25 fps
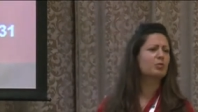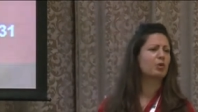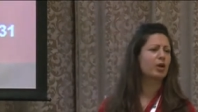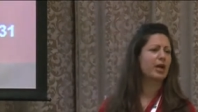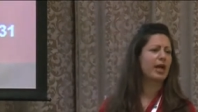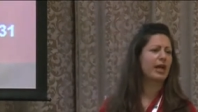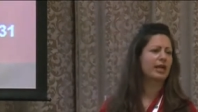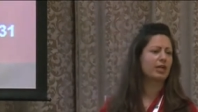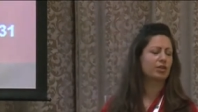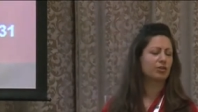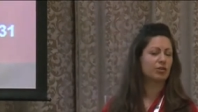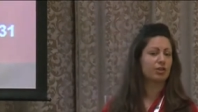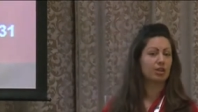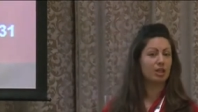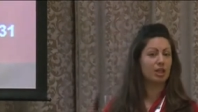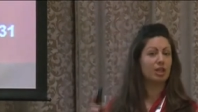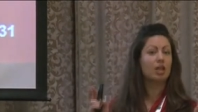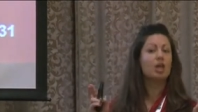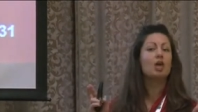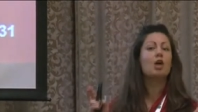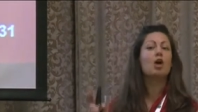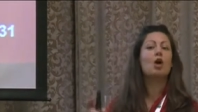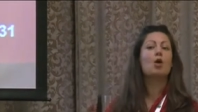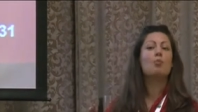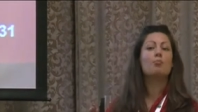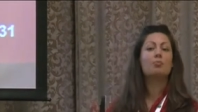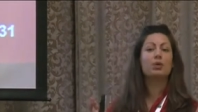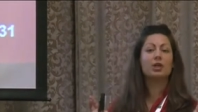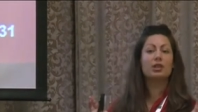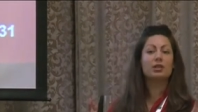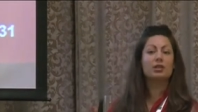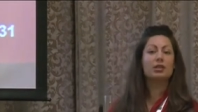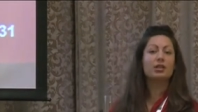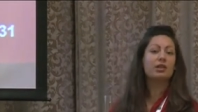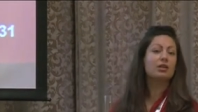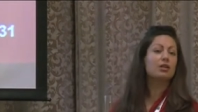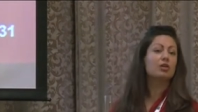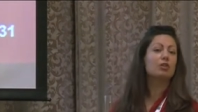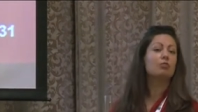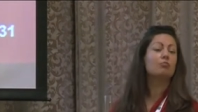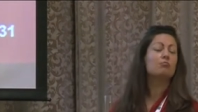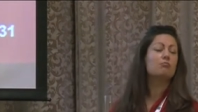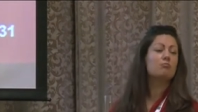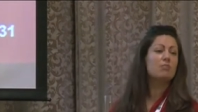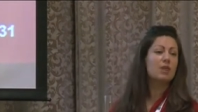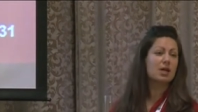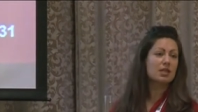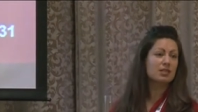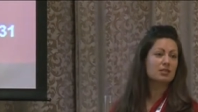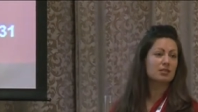more accurately, political
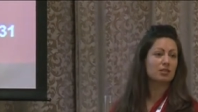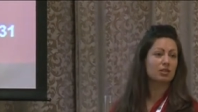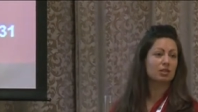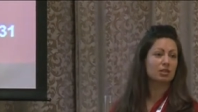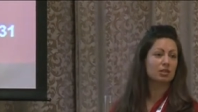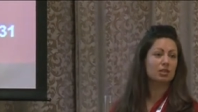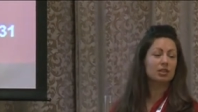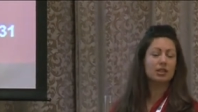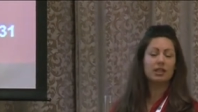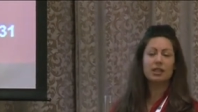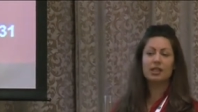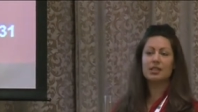muscle